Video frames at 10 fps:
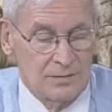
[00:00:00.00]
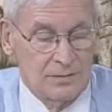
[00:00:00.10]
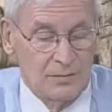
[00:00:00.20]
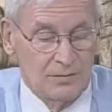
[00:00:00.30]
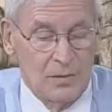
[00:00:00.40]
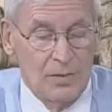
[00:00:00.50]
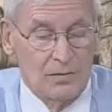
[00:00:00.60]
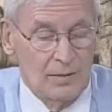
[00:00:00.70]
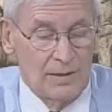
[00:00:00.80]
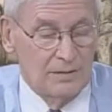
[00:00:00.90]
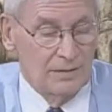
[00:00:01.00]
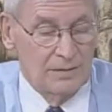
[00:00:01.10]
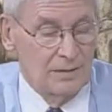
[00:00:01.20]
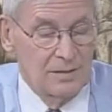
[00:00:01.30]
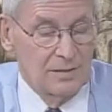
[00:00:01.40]
it was all right,
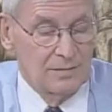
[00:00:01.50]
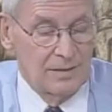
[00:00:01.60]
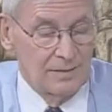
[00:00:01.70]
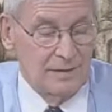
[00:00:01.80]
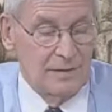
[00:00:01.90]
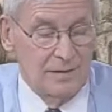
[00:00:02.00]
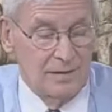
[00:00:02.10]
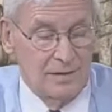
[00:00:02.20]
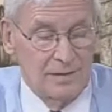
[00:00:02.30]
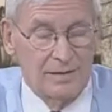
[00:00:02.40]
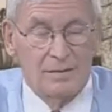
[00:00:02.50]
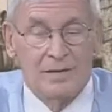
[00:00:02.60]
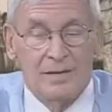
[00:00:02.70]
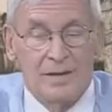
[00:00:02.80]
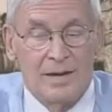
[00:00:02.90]
right there. And
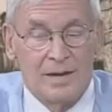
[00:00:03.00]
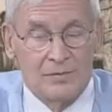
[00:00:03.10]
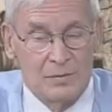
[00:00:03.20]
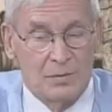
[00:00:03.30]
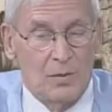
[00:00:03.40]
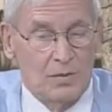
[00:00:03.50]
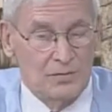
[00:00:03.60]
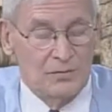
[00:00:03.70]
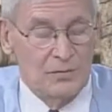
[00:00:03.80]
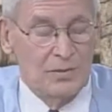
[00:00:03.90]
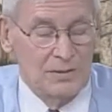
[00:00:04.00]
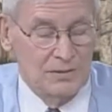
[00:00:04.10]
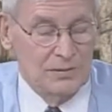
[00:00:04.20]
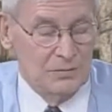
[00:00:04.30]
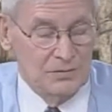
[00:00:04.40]
as we walk through here,
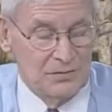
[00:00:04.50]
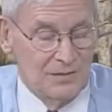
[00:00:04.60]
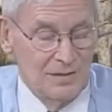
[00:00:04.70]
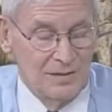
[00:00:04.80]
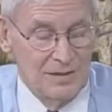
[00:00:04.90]
you'll see